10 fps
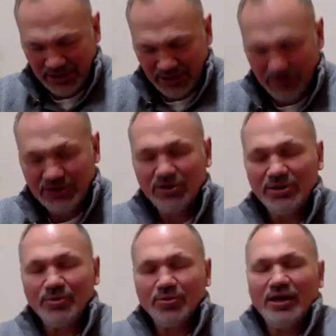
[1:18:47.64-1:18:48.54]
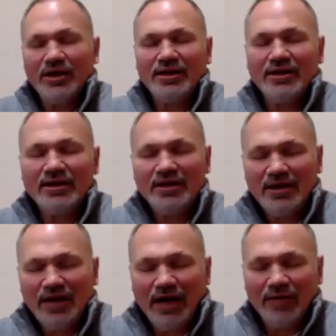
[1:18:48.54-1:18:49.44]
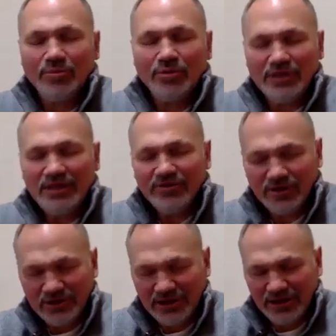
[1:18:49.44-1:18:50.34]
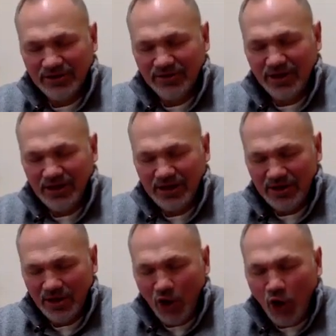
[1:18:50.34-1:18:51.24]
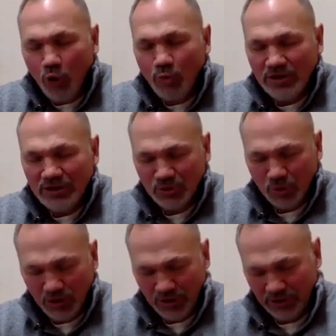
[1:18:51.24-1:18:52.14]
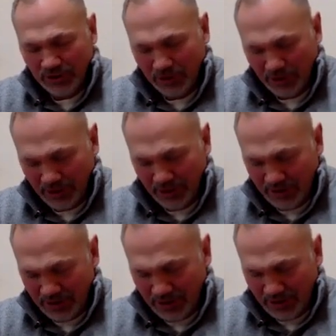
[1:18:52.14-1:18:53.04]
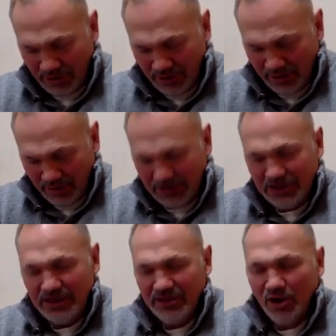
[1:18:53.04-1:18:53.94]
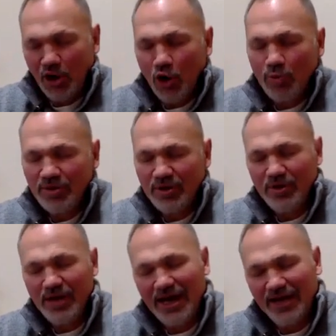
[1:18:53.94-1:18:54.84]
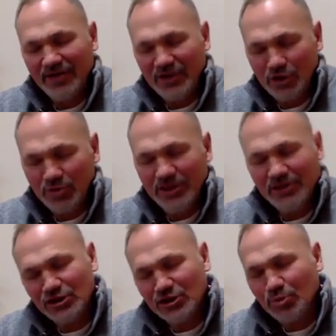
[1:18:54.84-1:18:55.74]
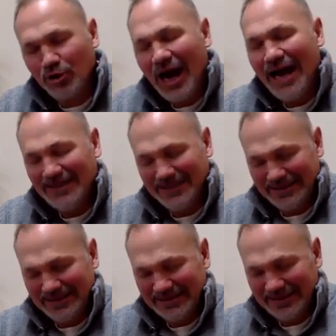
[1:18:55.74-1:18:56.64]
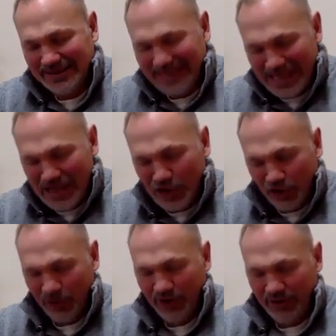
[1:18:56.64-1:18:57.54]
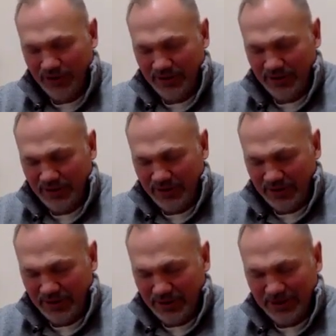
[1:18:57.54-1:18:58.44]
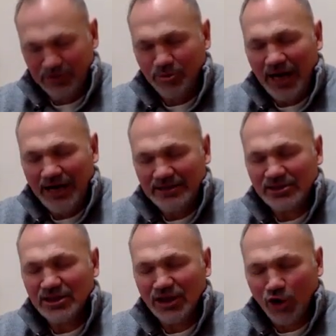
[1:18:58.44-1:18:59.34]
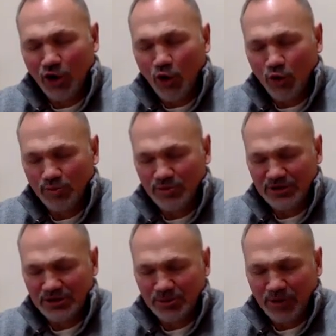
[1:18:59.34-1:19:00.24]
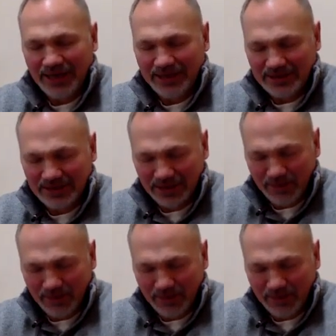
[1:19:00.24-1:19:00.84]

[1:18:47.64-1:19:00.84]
We certainly pray that unbelievers in a very hopeless world, Lord, would see the hope that we have in you, because it's practiced here. And it's practiced in our homes, it's practiced in our